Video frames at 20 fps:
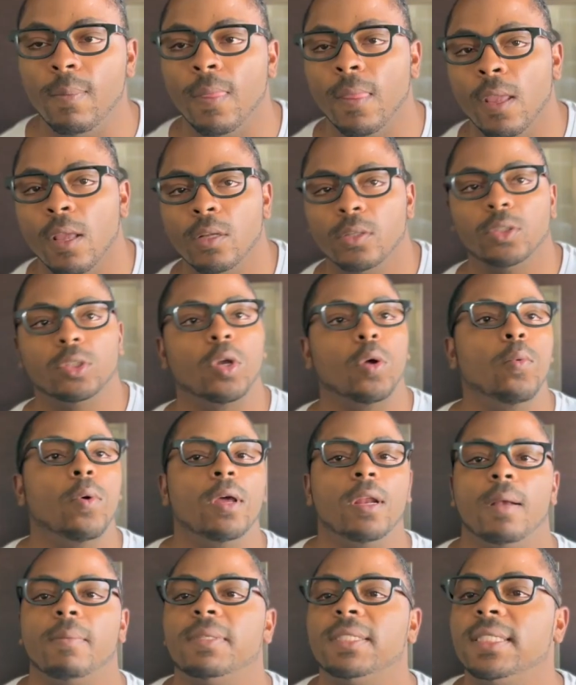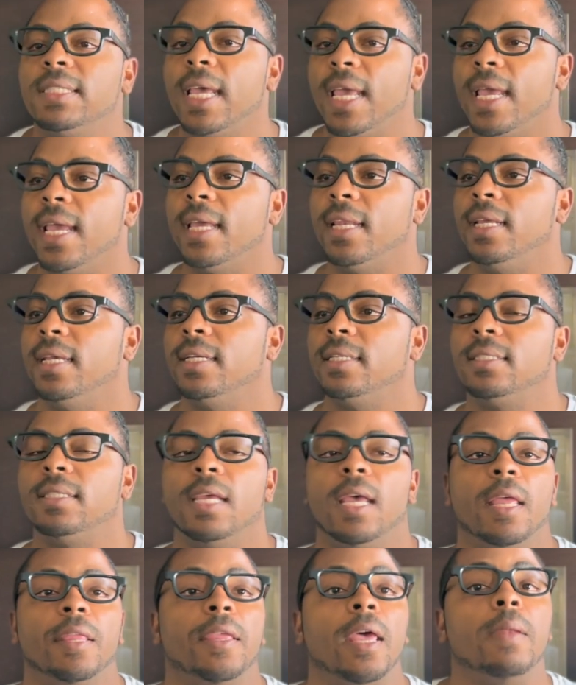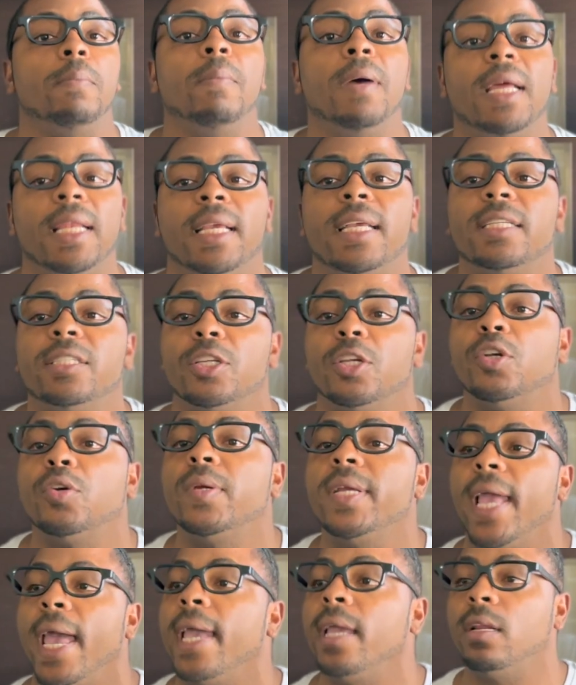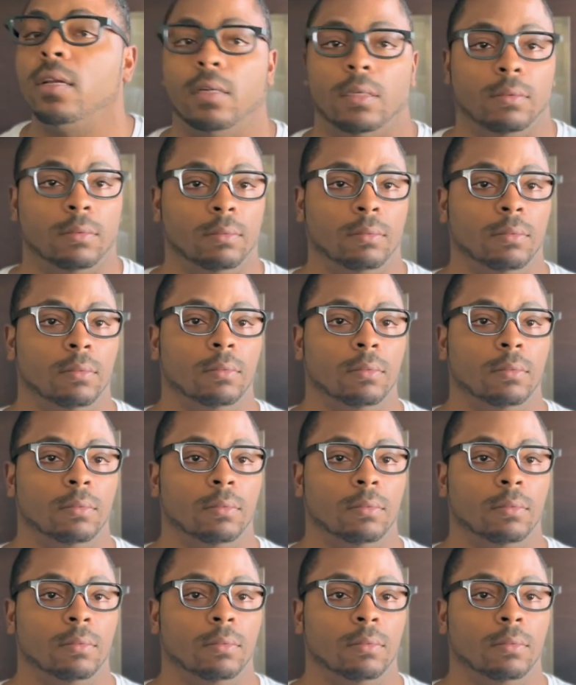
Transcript: So what I'm saying is that money is a creator.